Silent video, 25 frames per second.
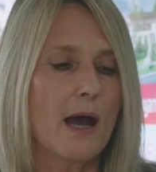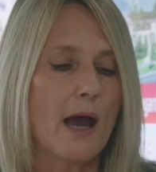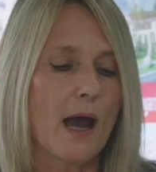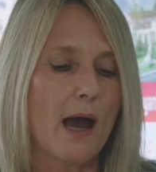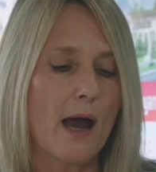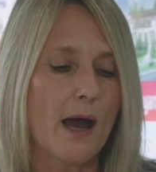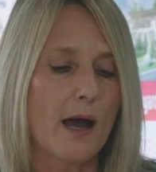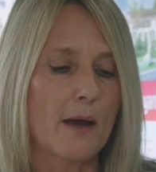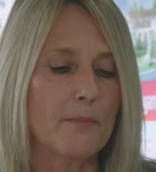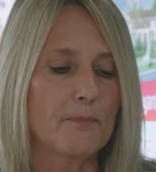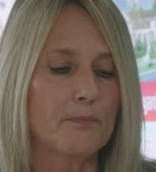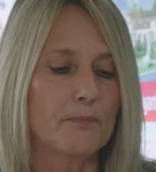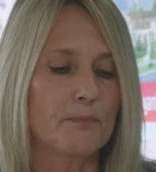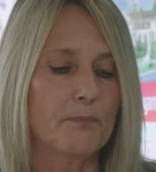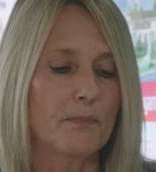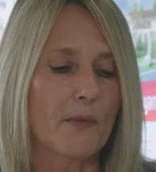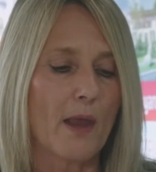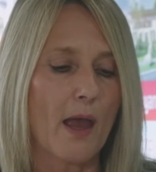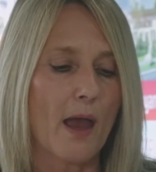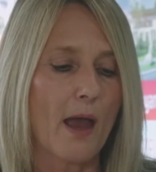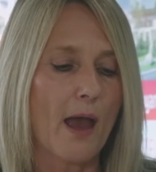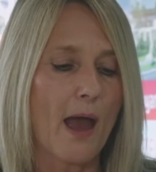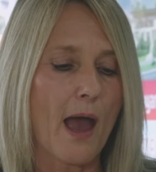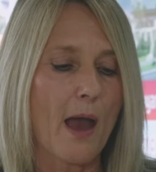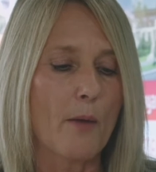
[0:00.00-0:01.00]
And
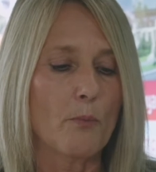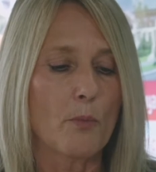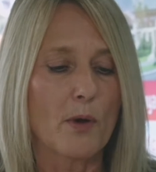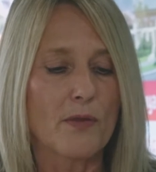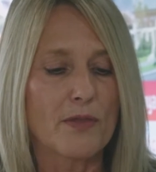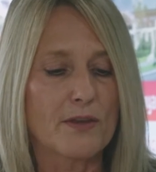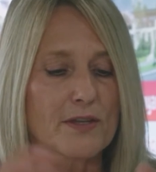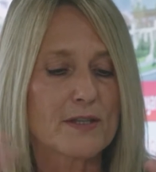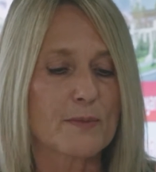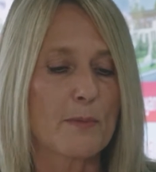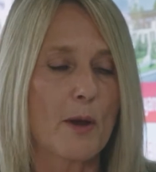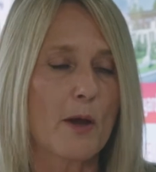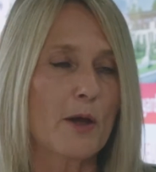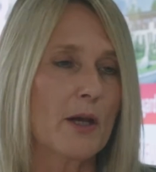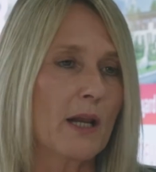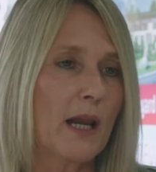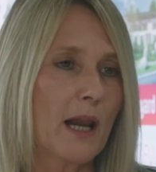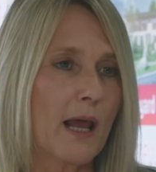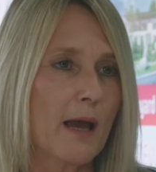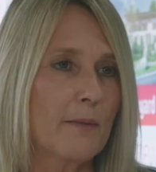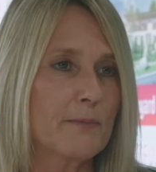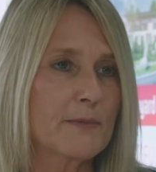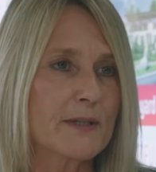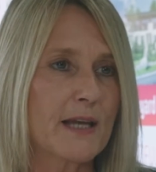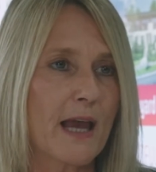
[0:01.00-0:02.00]
when the smoke
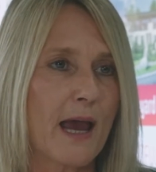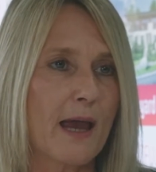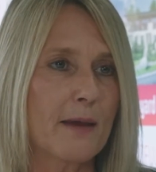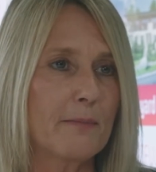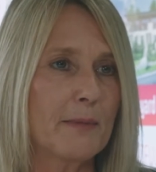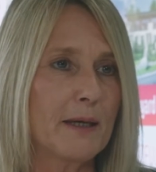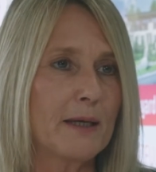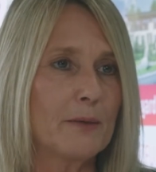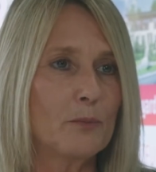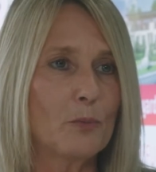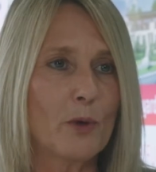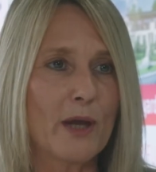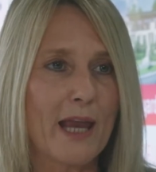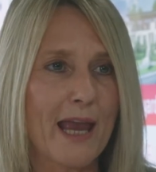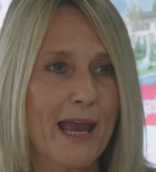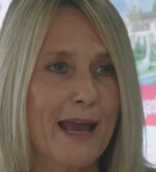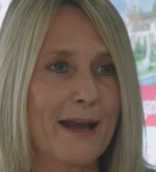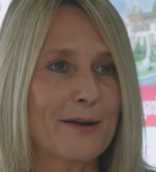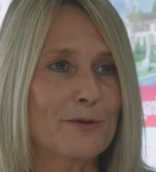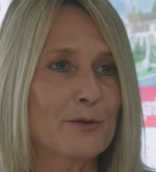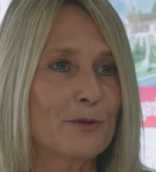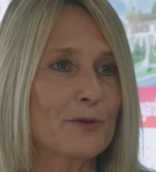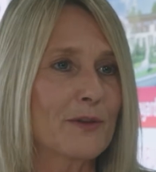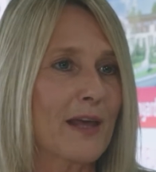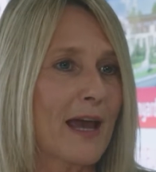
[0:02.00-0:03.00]
alarms came in, we
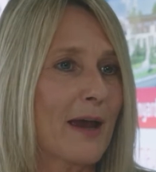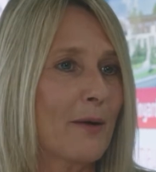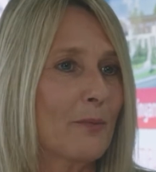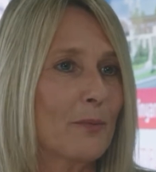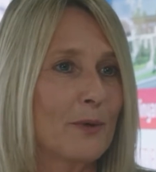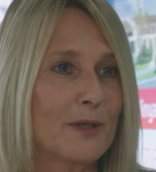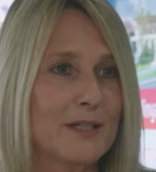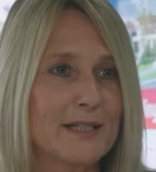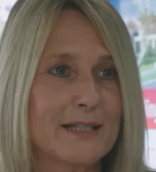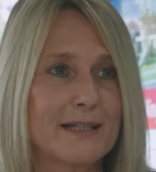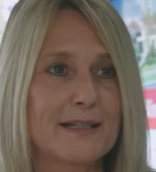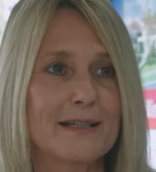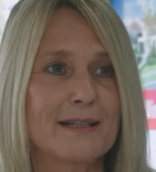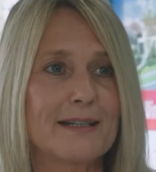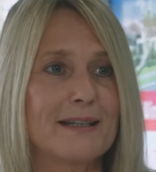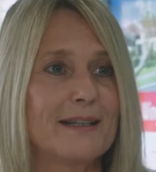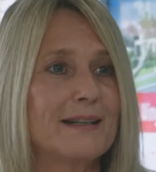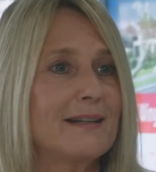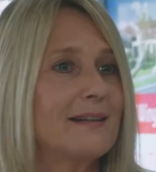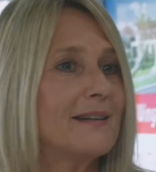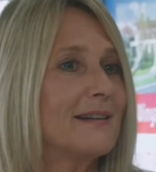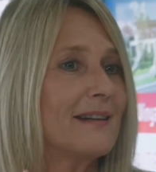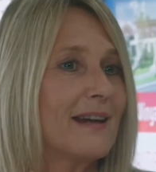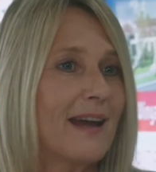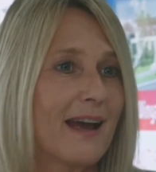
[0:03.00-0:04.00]
handled that, we did
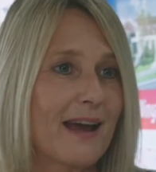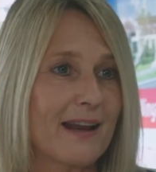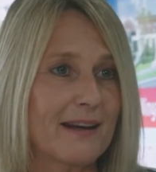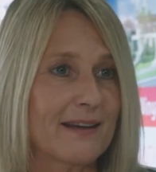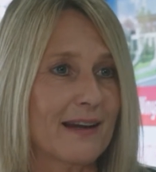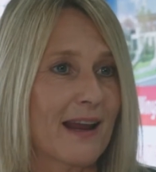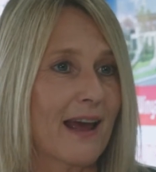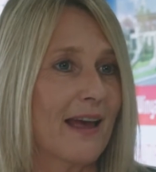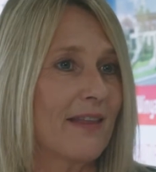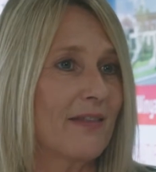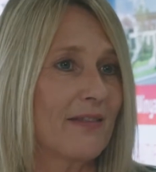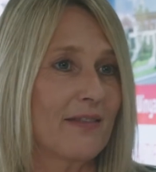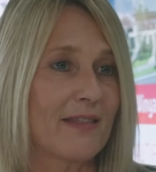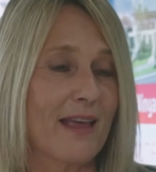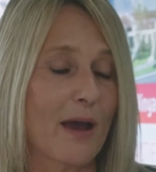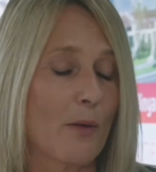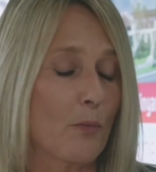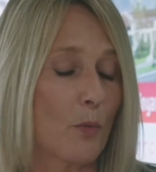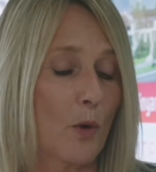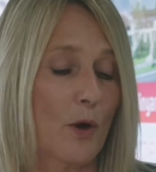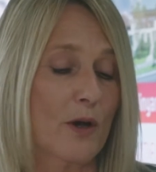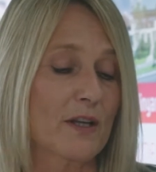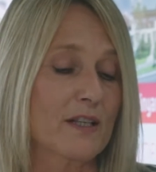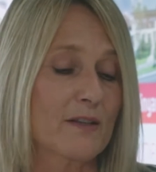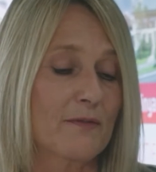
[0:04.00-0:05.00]
it, and that
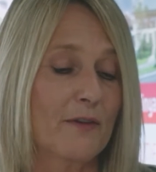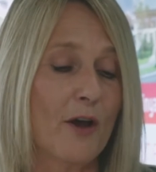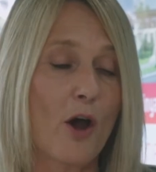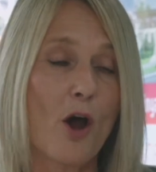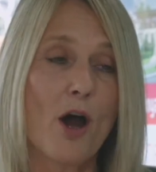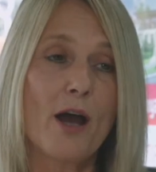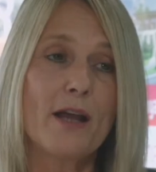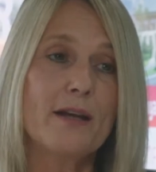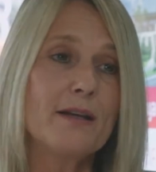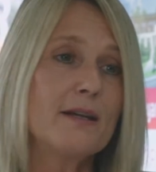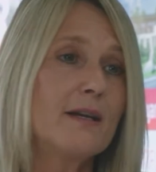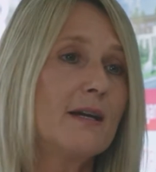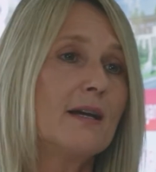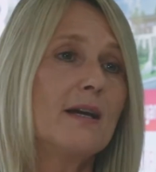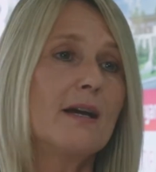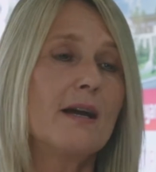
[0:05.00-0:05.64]
works fine.